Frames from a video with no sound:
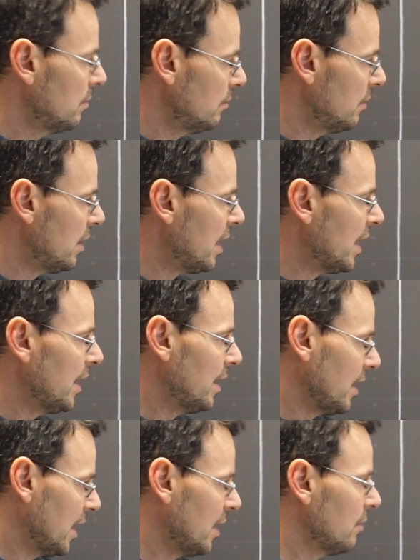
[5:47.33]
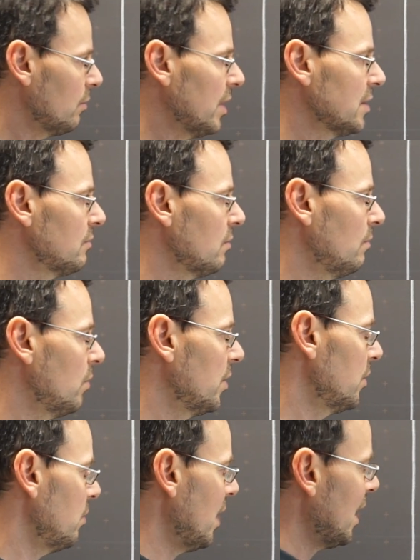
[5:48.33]
where I again runs from
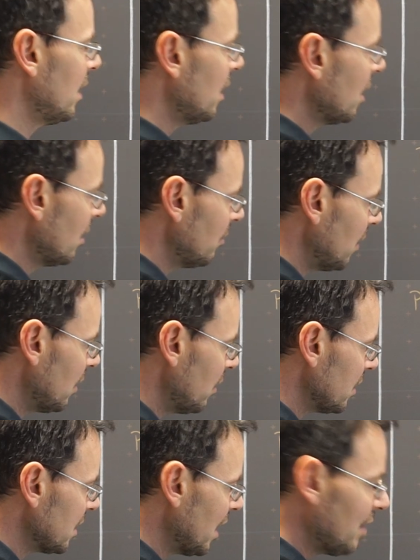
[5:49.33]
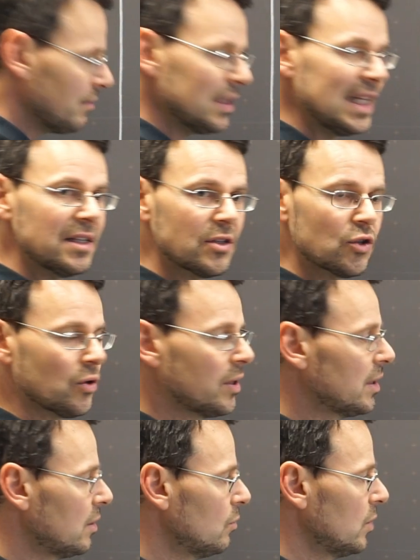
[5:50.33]
1 to n, because I have a
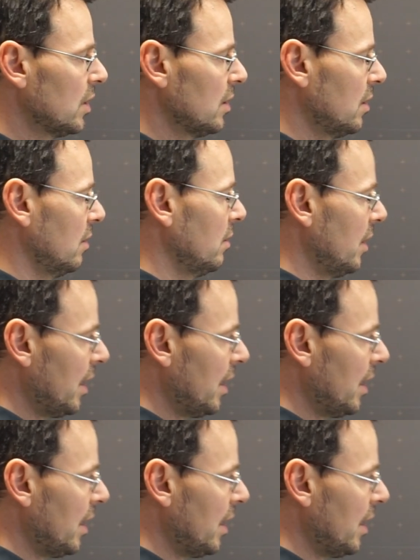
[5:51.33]
disjoint union.